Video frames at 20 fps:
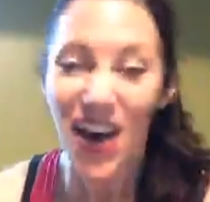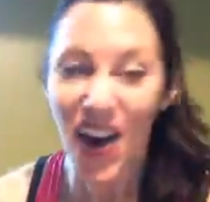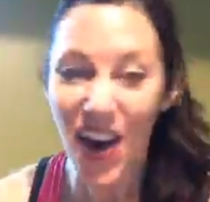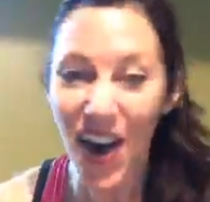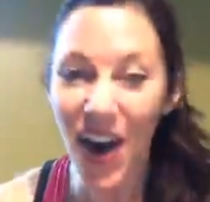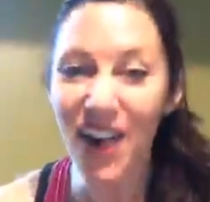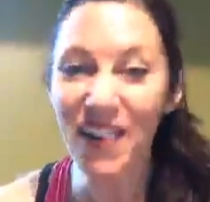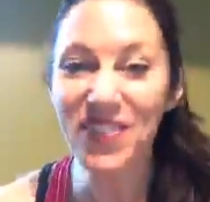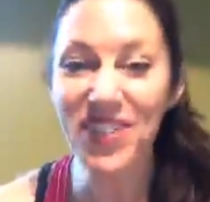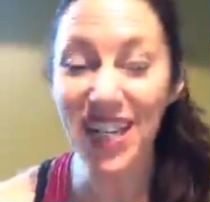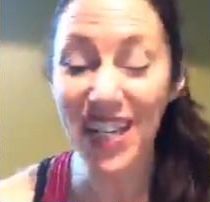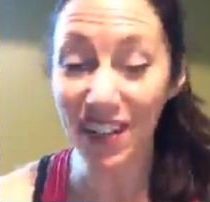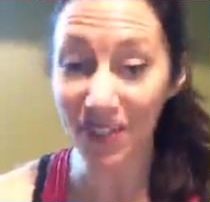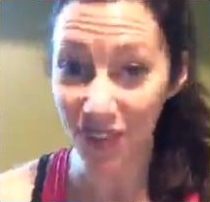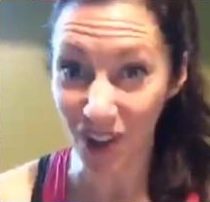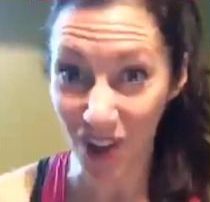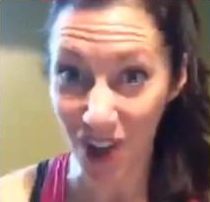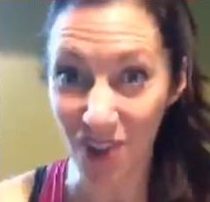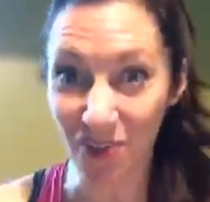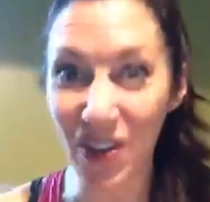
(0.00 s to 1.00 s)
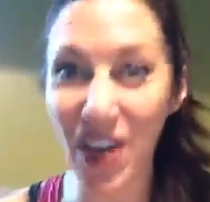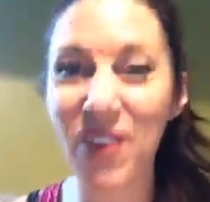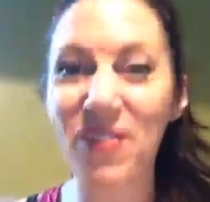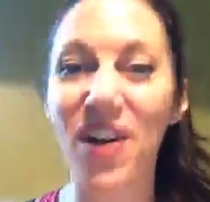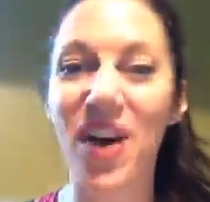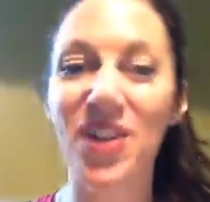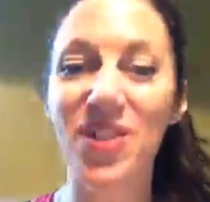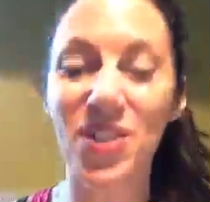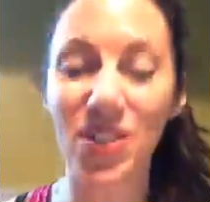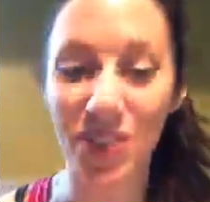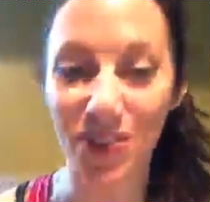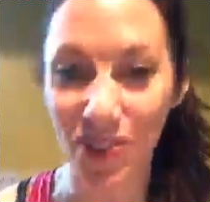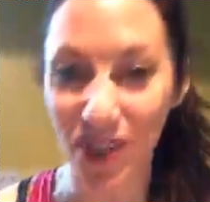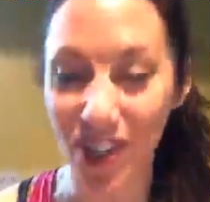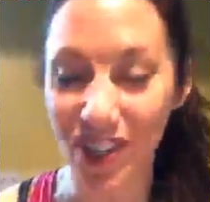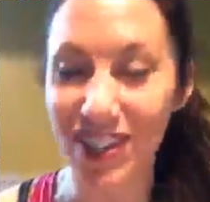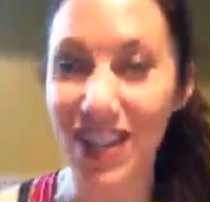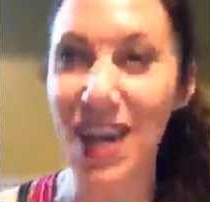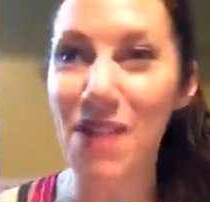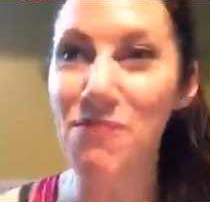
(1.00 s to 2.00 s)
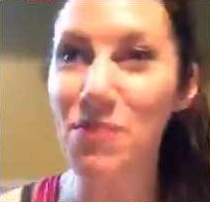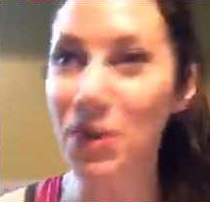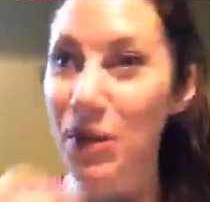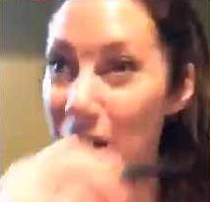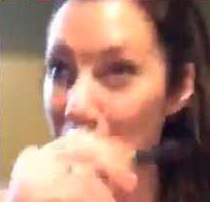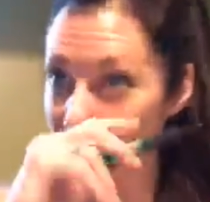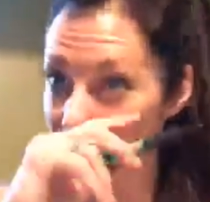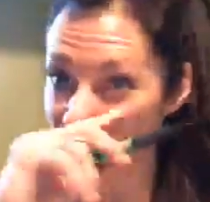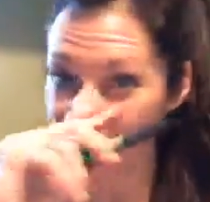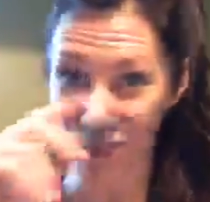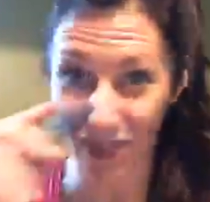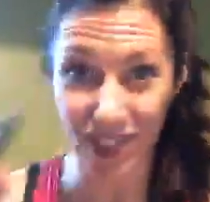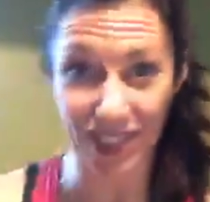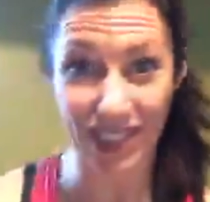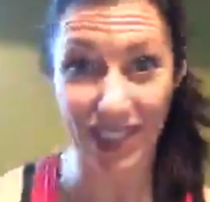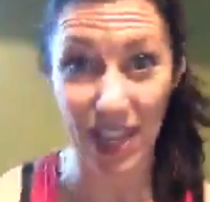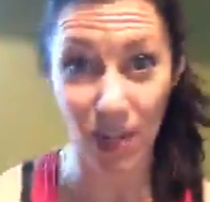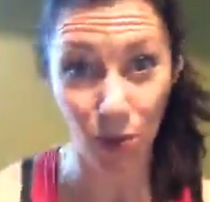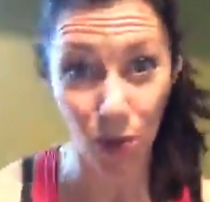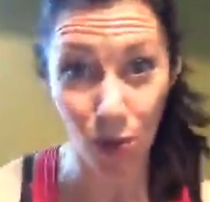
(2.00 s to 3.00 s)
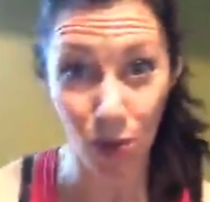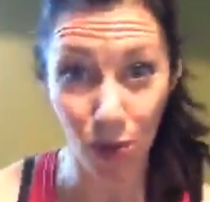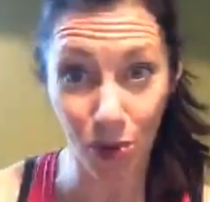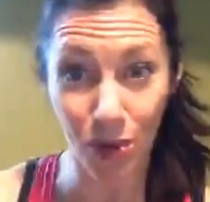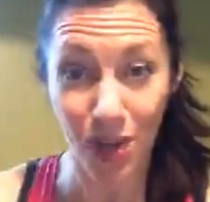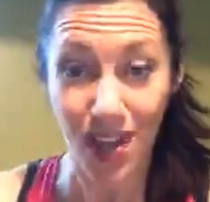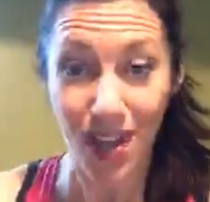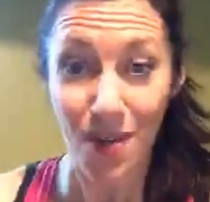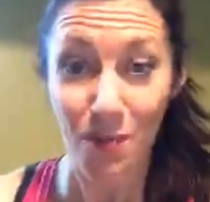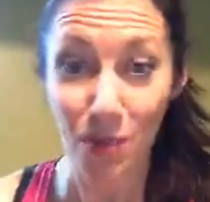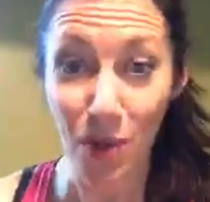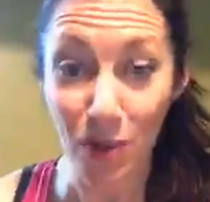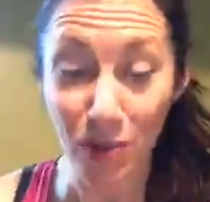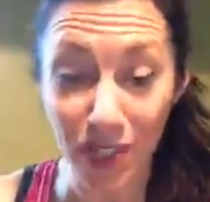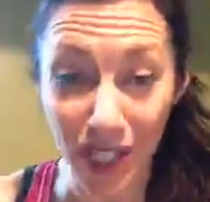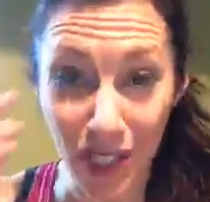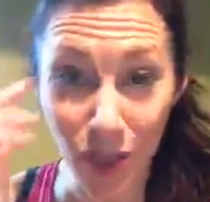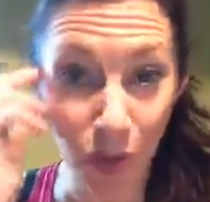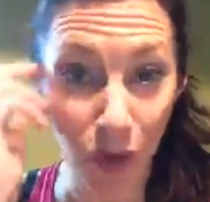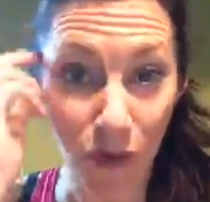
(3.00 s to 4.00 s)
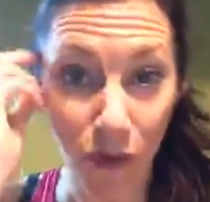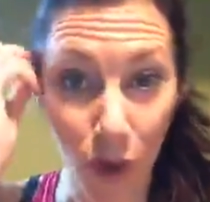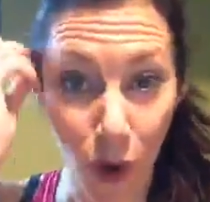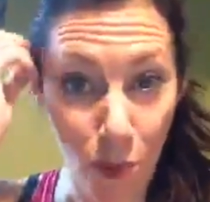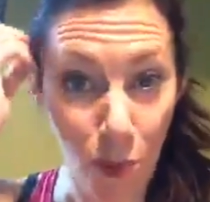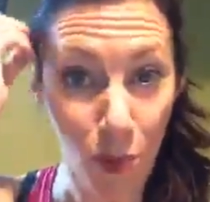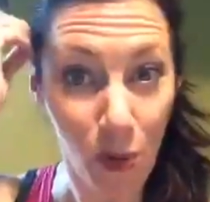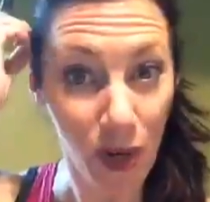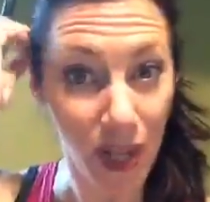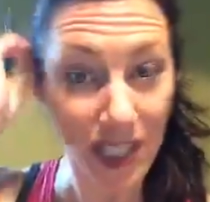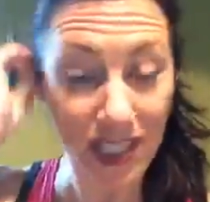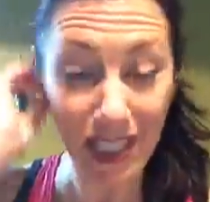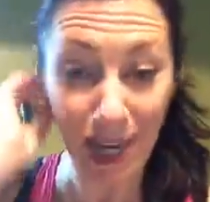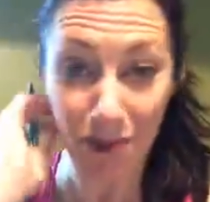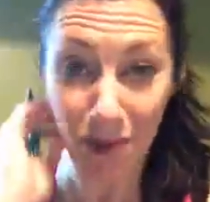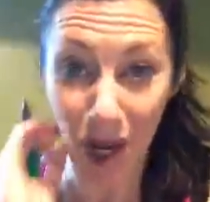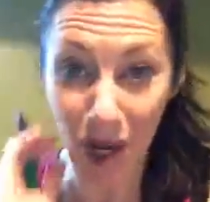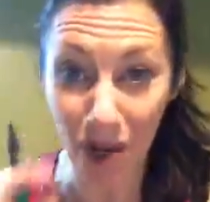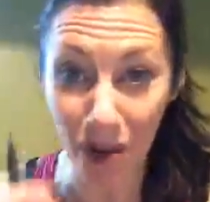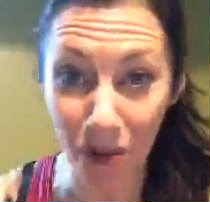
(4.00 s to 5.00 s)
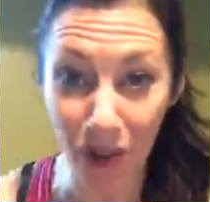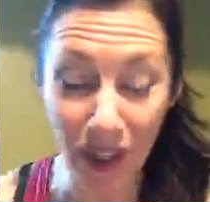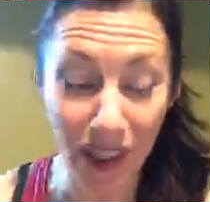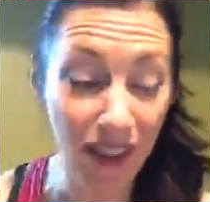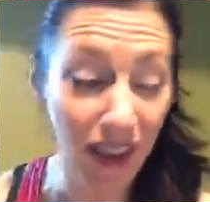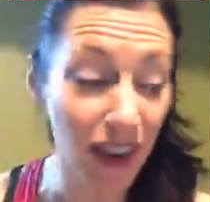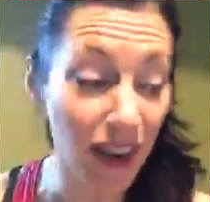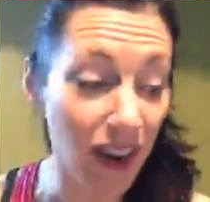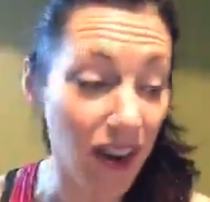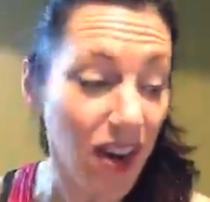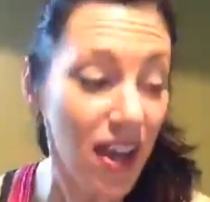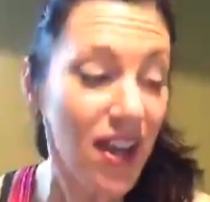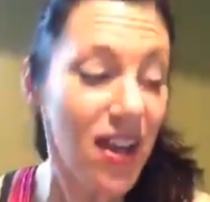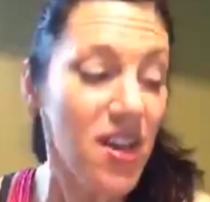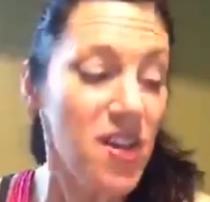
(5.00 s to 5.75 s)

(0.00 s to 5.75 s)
Often, if they're on Weight Watchers, for example, and they've just said, oh, protein's worth 4 points, I'm not going there.